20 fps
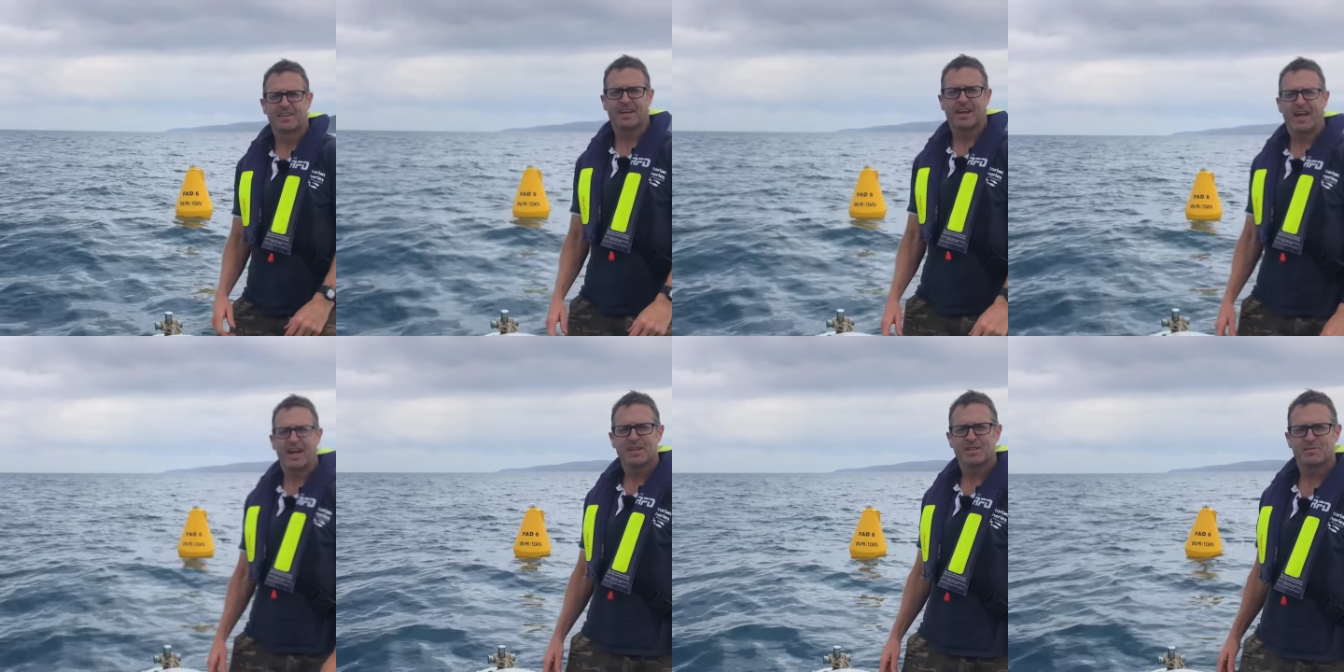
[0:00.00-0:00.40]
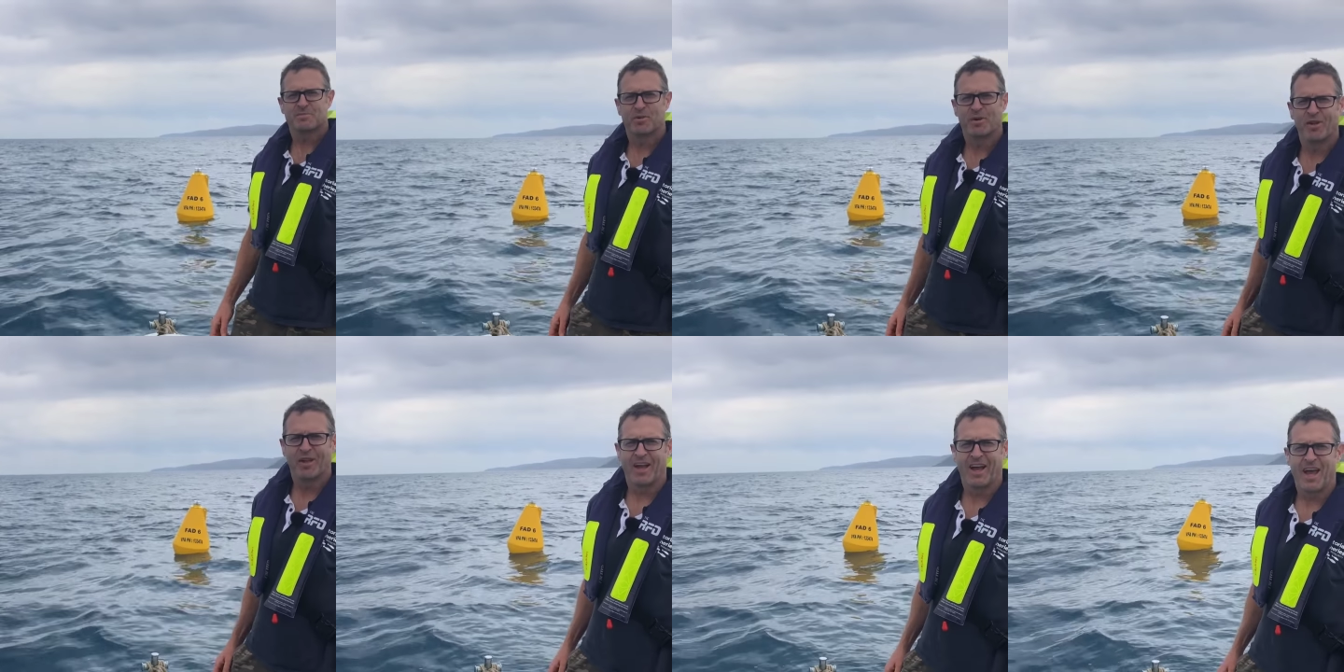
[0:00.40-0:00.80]
G'day, it's
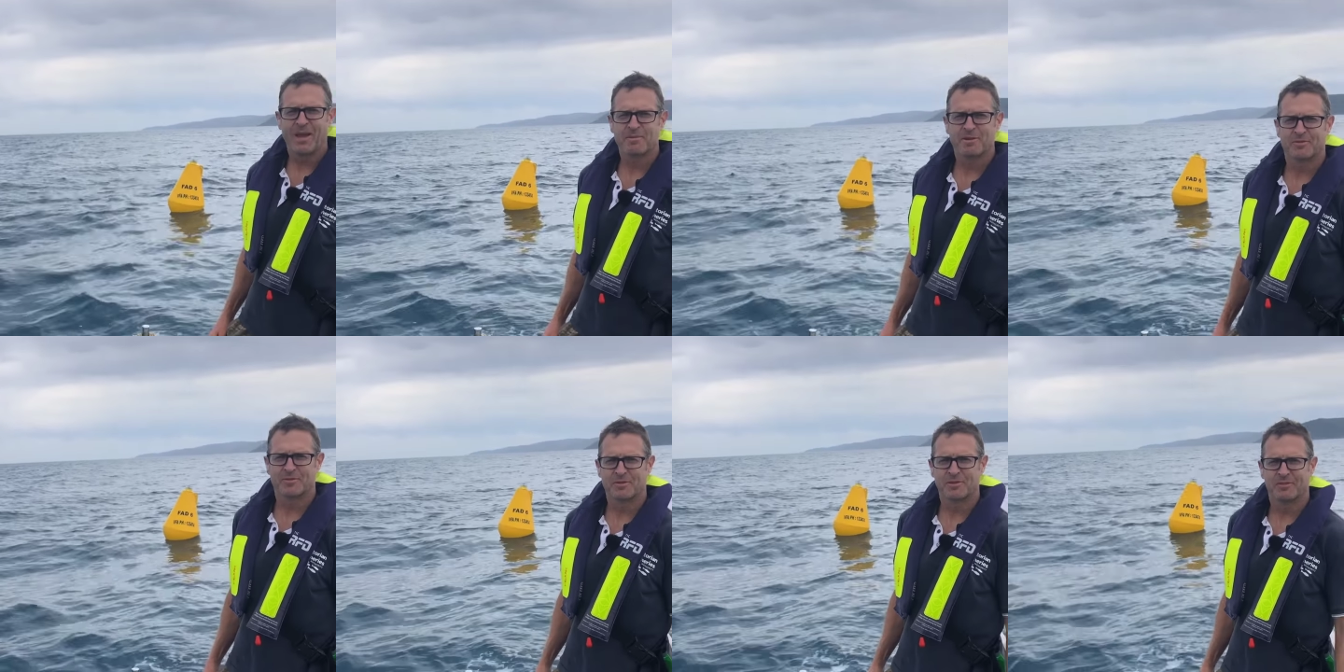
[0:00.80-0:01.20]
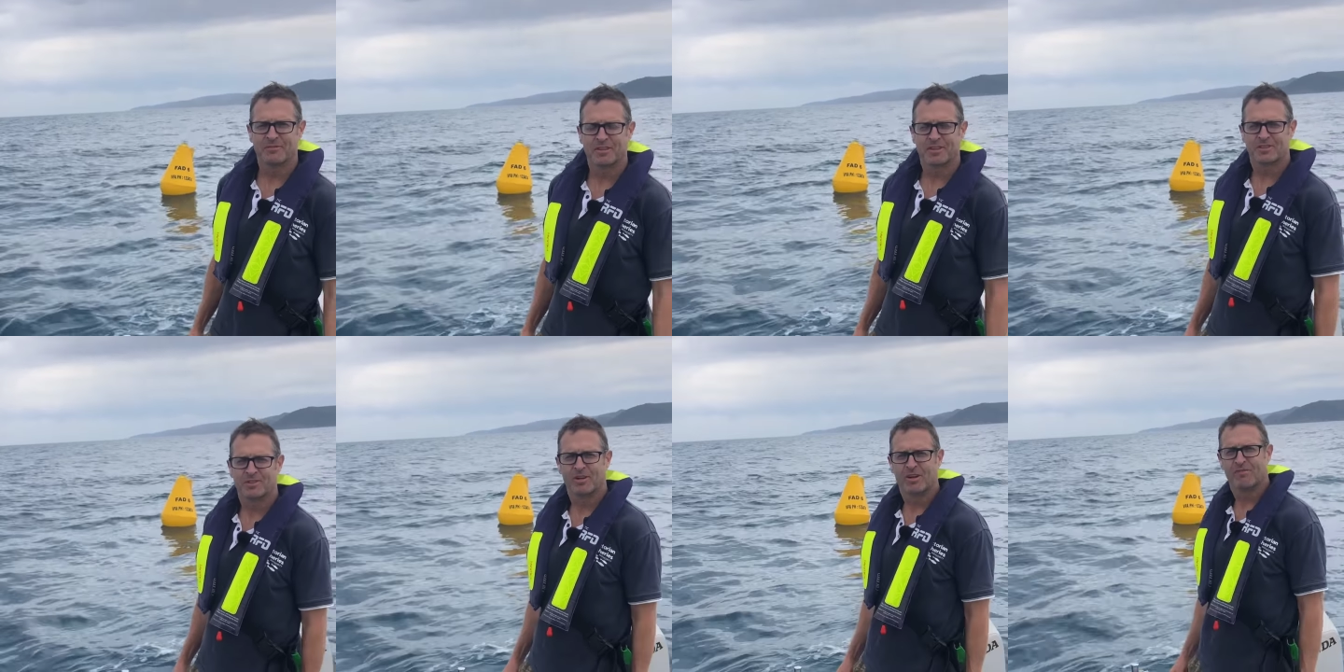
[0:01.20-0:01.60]
Paul Hamer from the
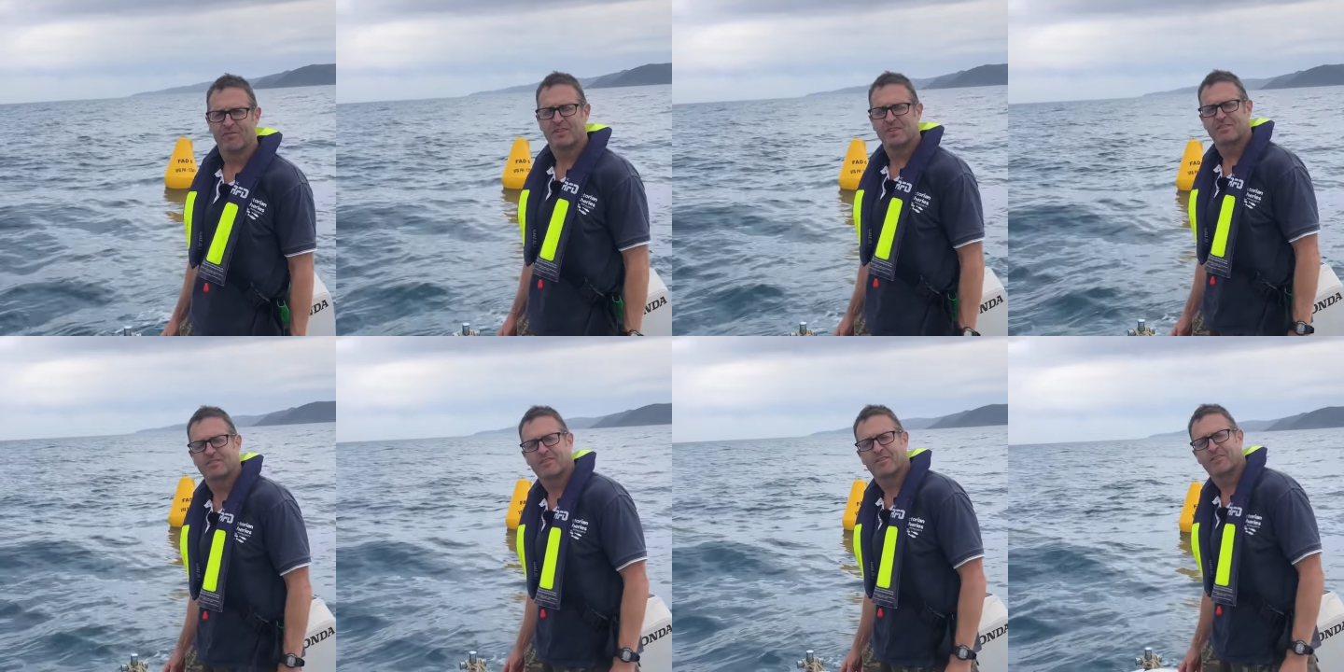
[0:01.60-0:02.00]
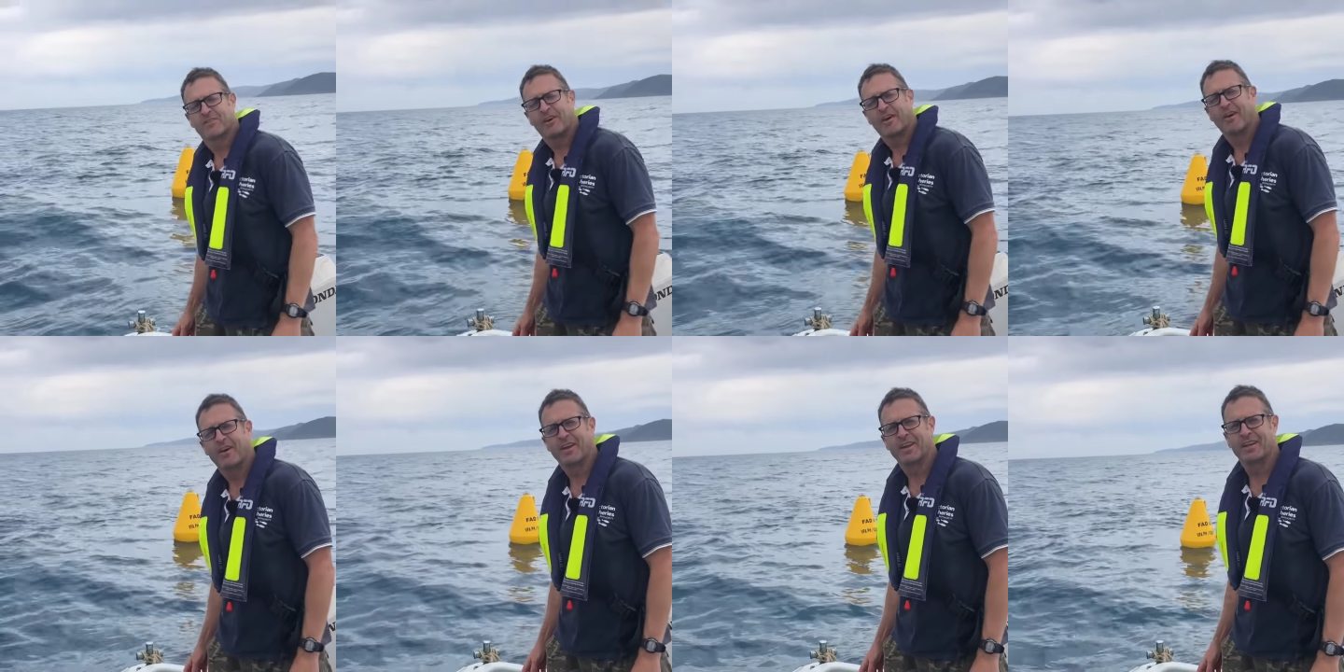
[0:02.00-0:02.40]
Victorian Fisheries
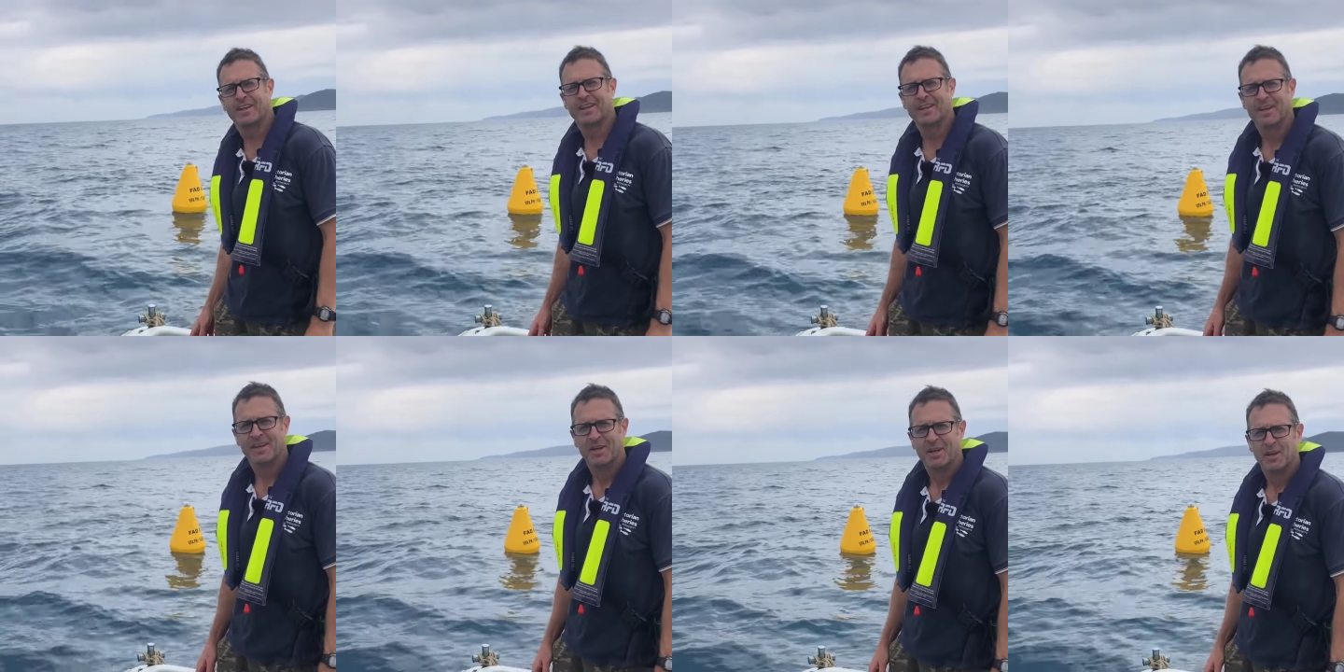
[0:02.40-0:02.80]
Authority.